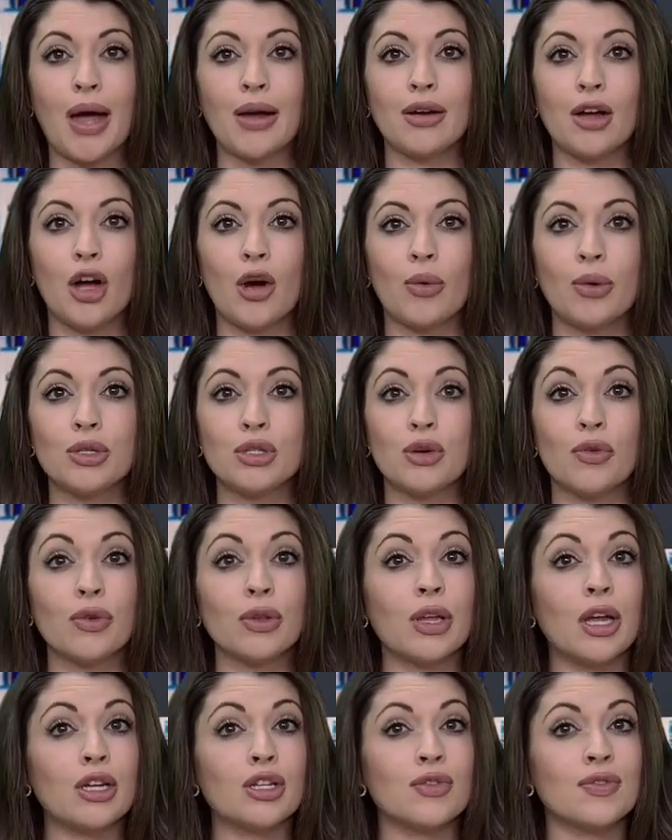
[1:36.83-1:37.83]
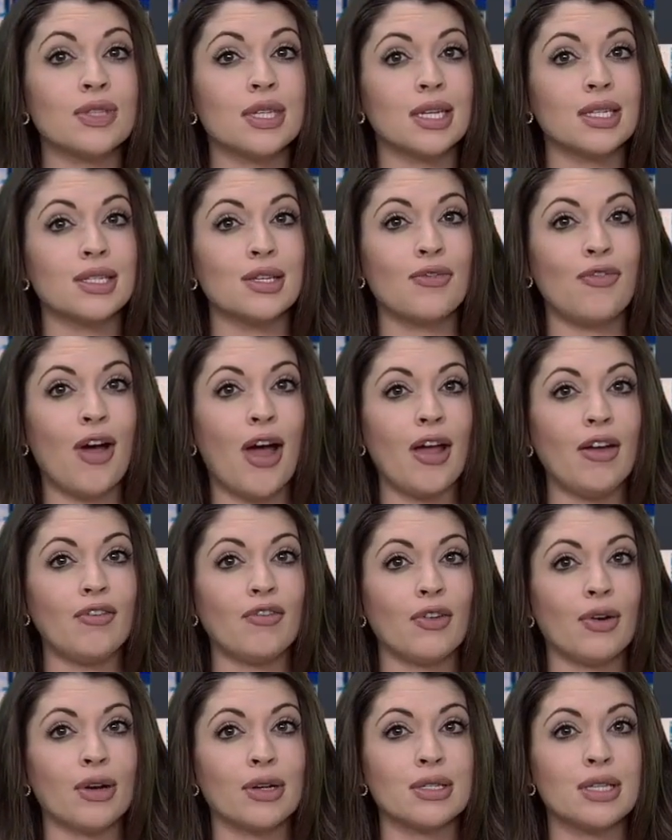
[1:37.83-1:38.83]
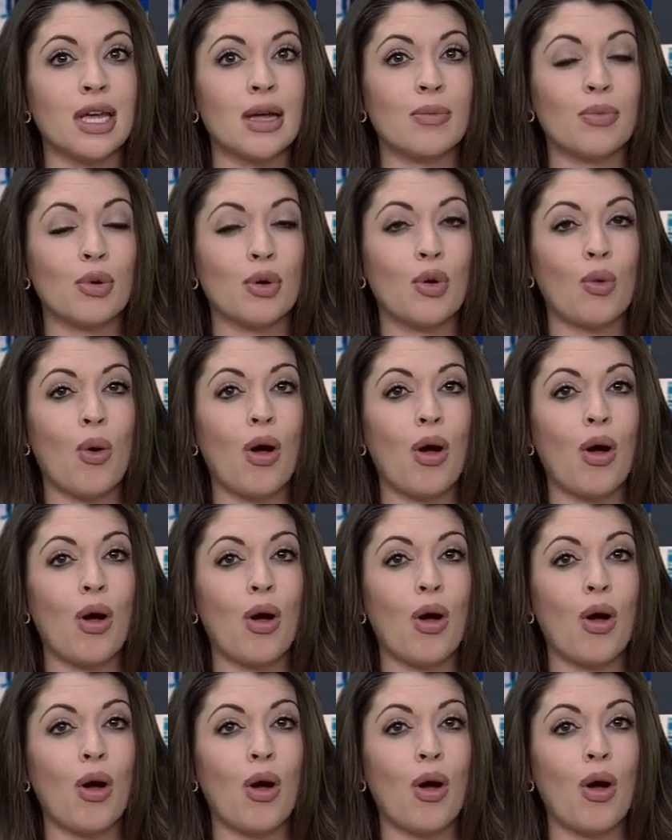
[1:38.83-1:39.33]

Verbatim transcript: Idahoans over the age of 65, for example,